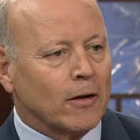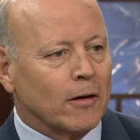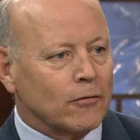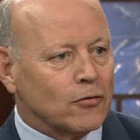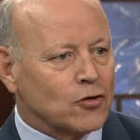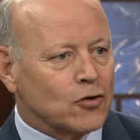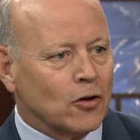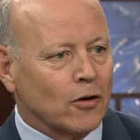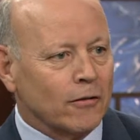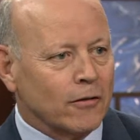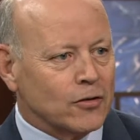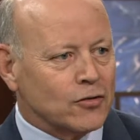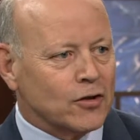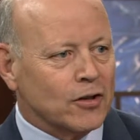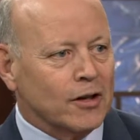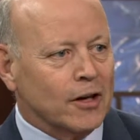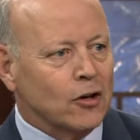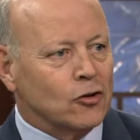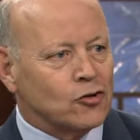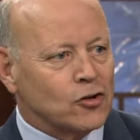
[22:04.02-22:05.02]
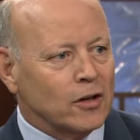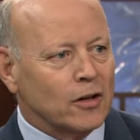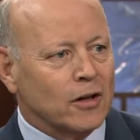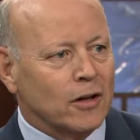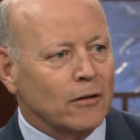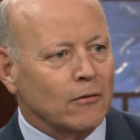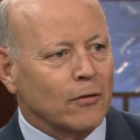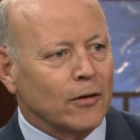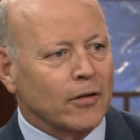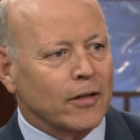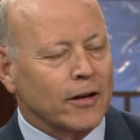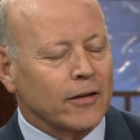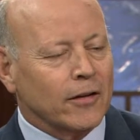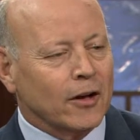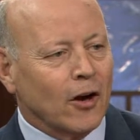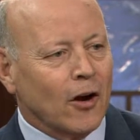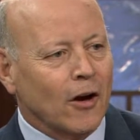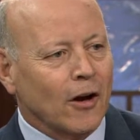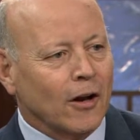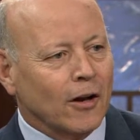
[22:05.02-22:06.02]
of Service initiative within the
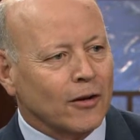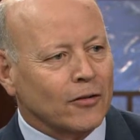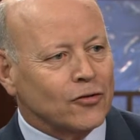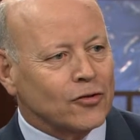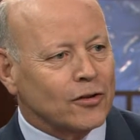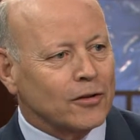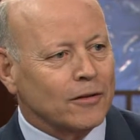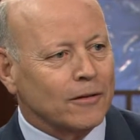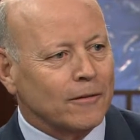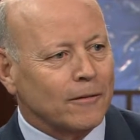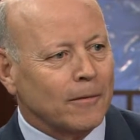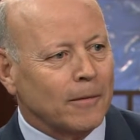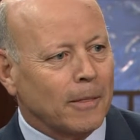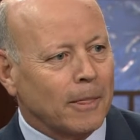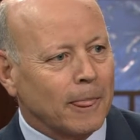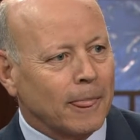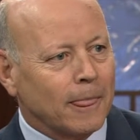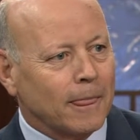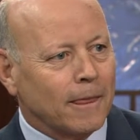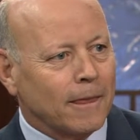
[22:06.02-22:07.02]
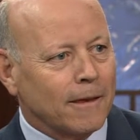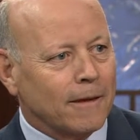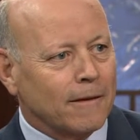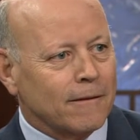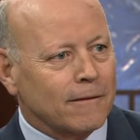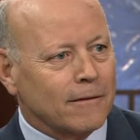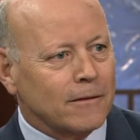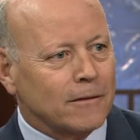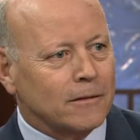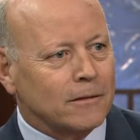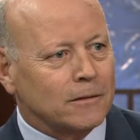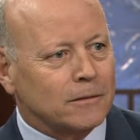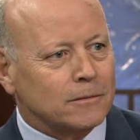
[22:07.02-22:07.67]
college. As far as what these, these